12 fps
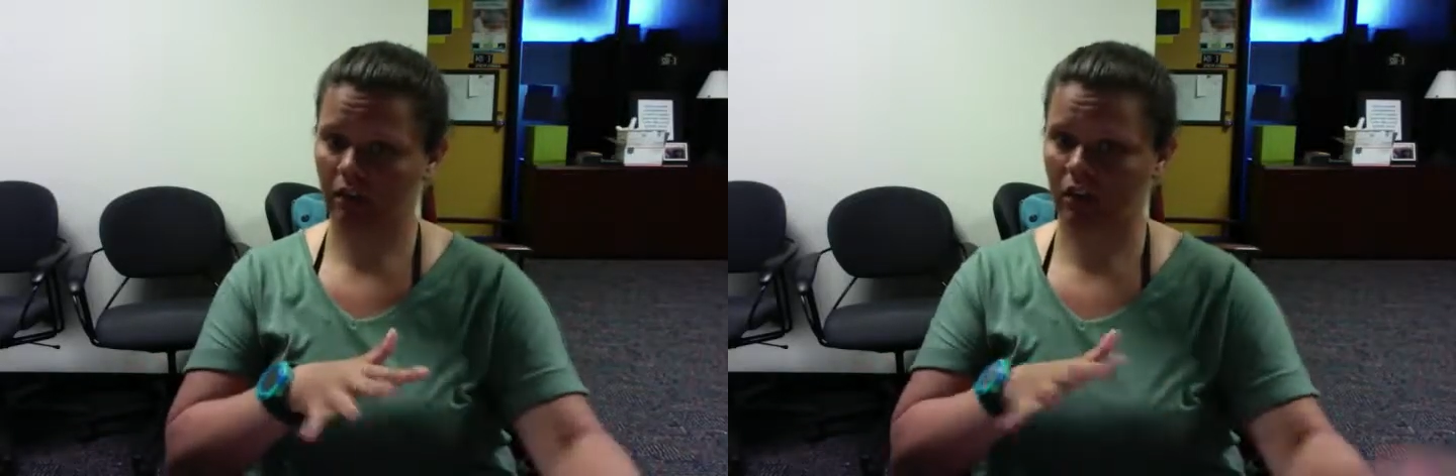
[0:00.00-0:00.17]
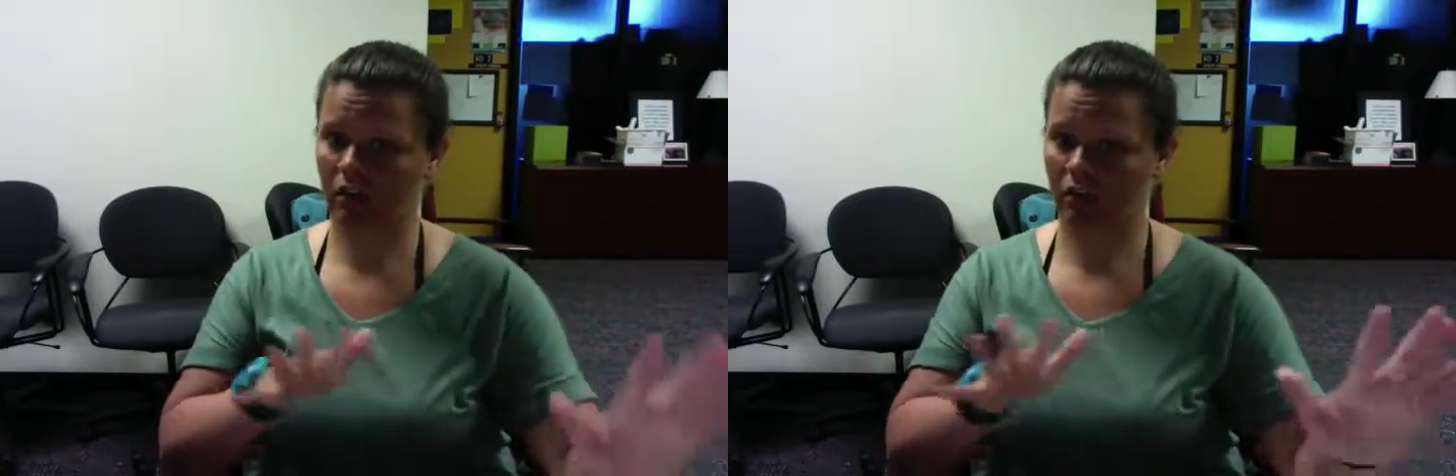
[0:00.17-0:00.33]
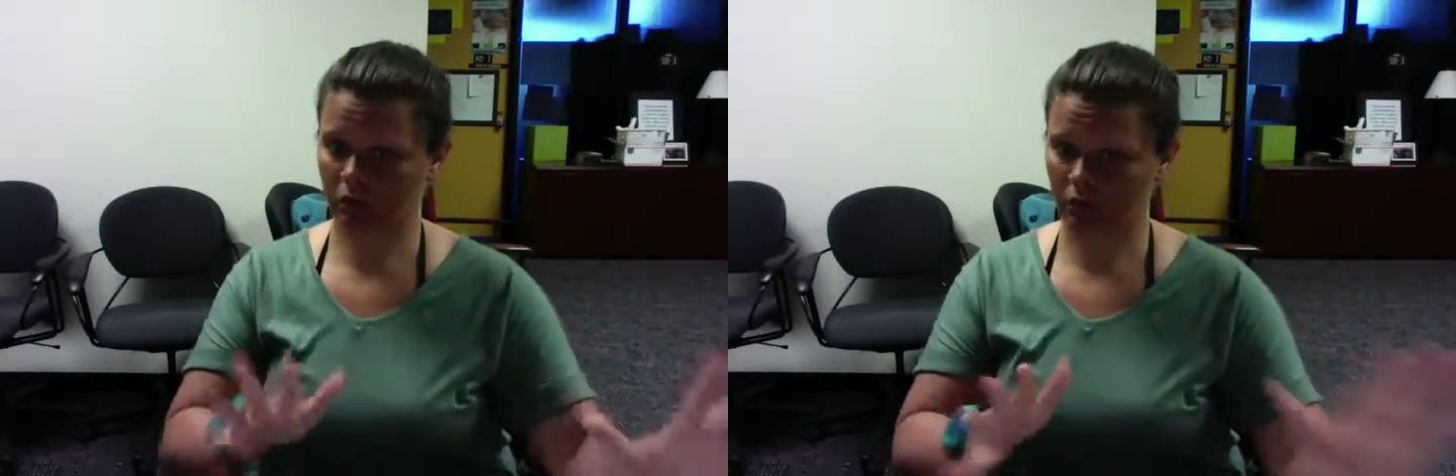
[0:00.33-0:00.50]

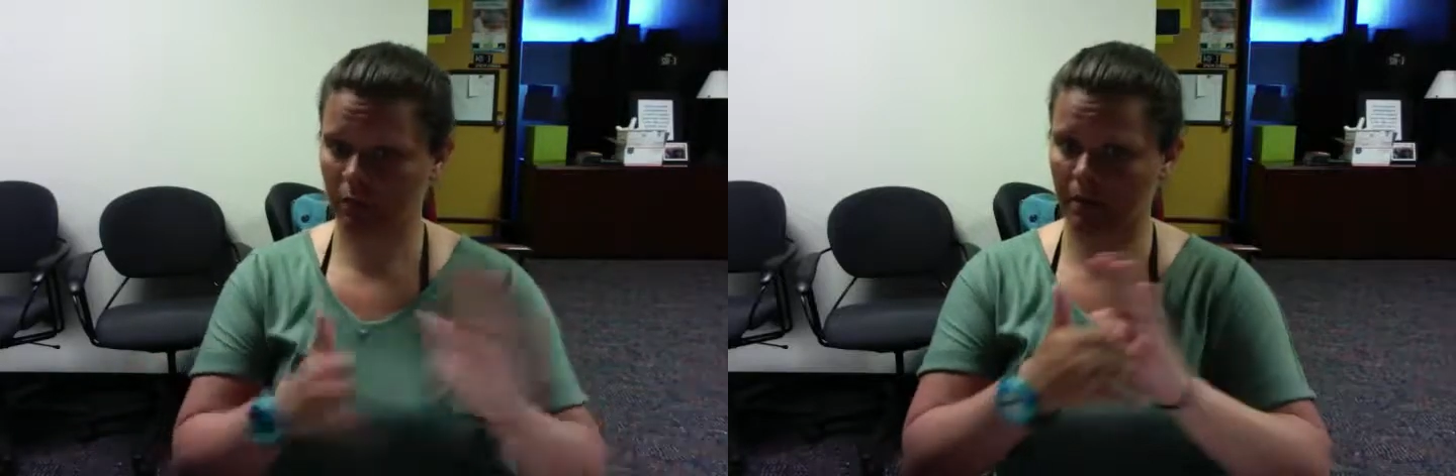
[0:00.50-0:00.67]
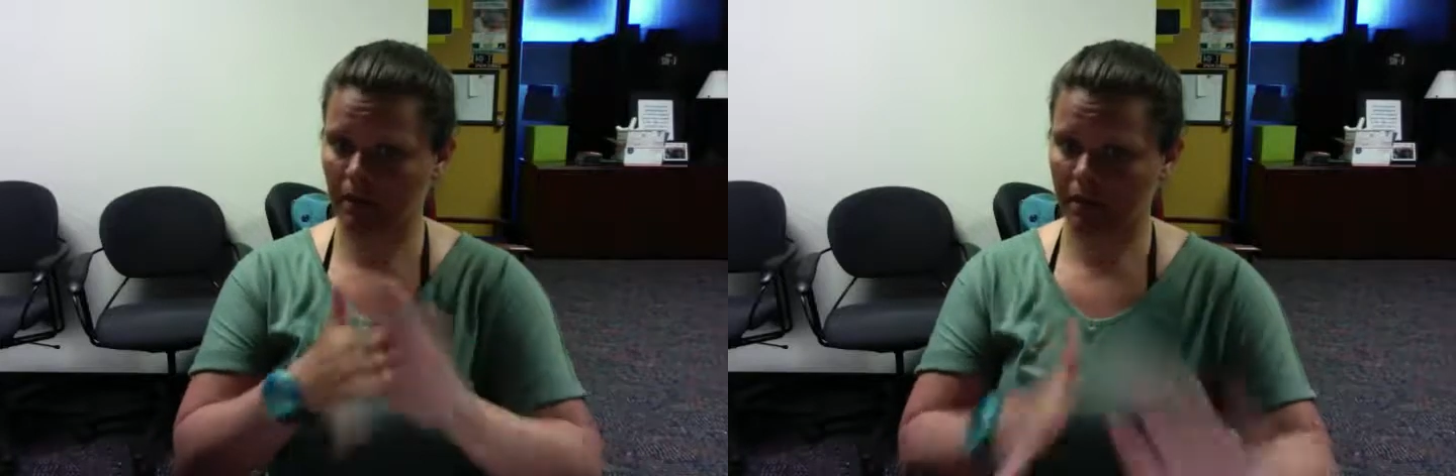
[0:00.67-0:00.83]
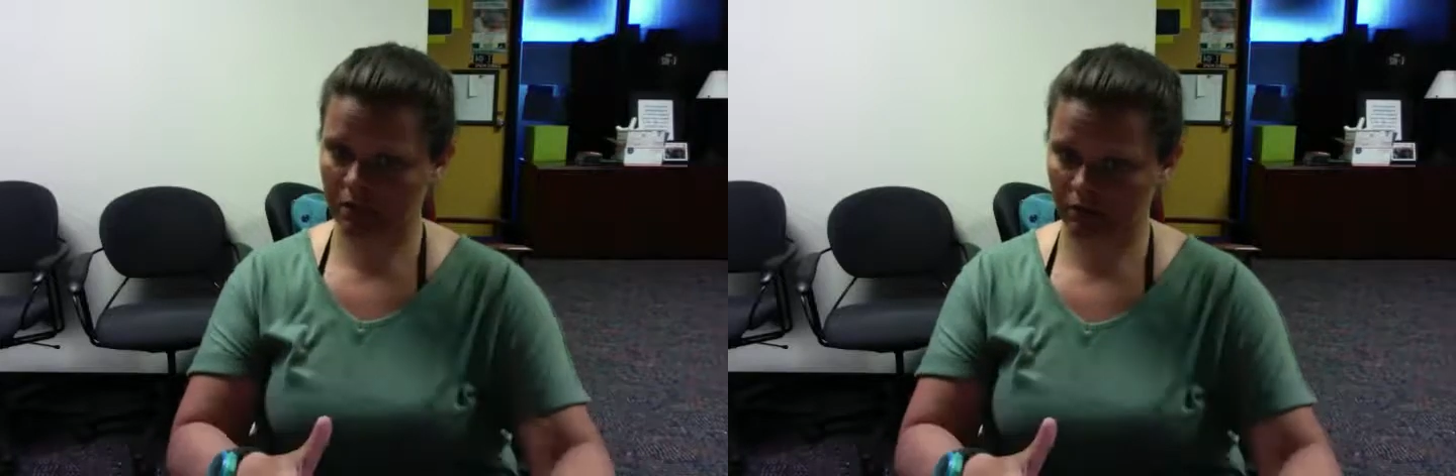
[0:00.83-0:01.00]
smart, and he
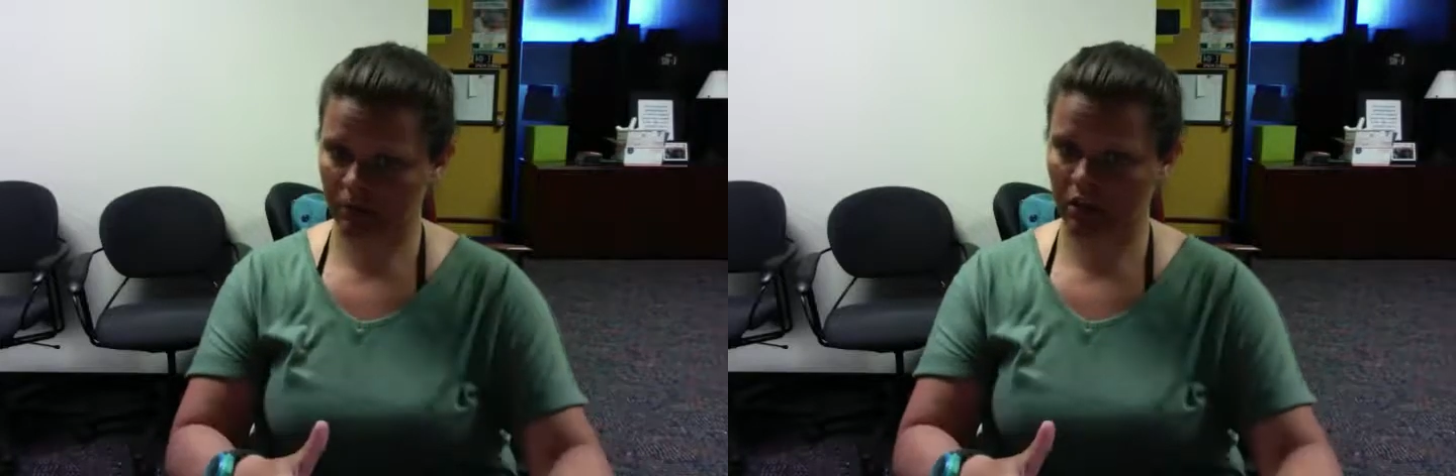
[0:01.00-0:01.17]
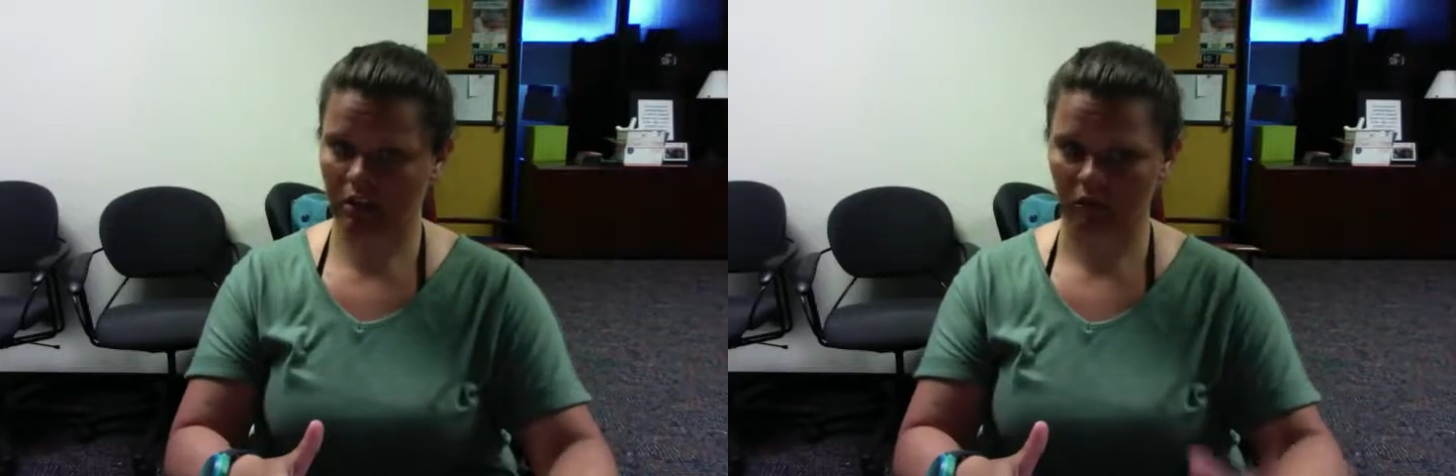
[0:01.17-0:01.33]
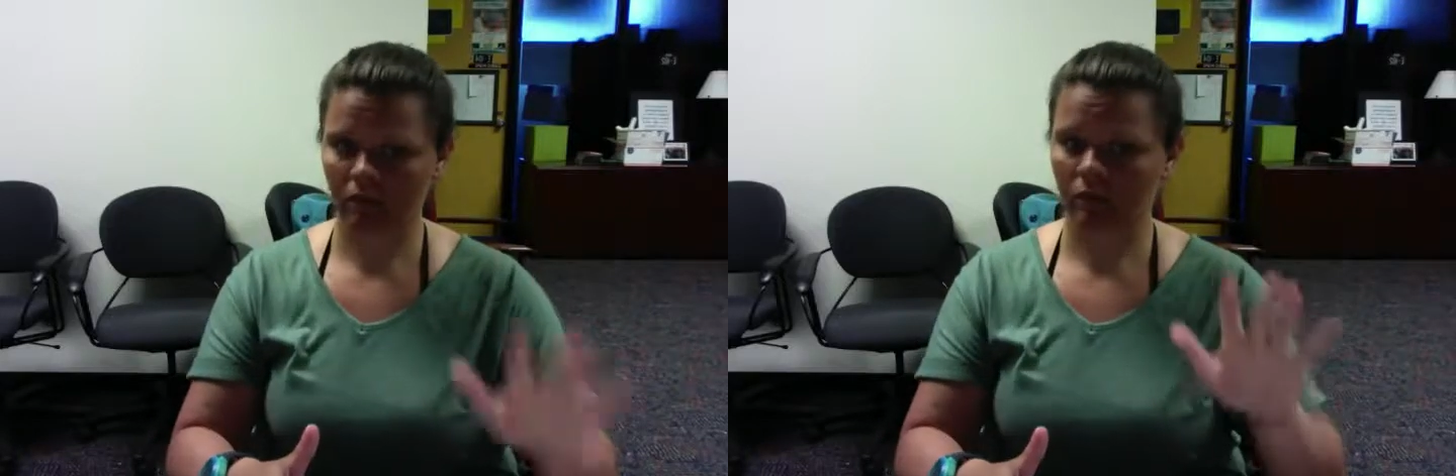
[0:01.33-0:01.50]
let them
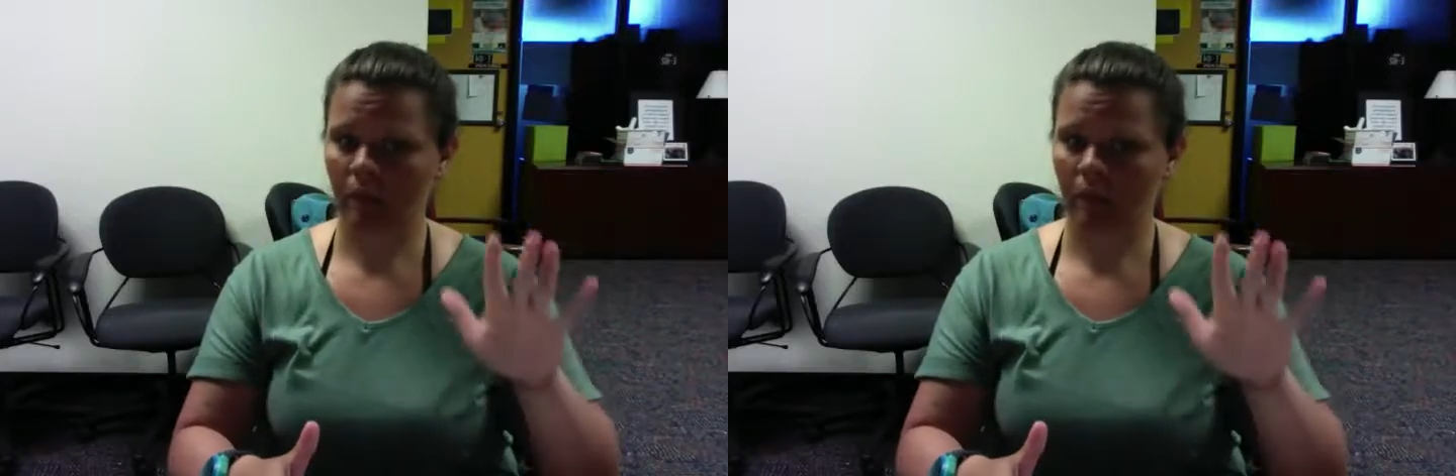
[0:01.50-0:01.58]
leave.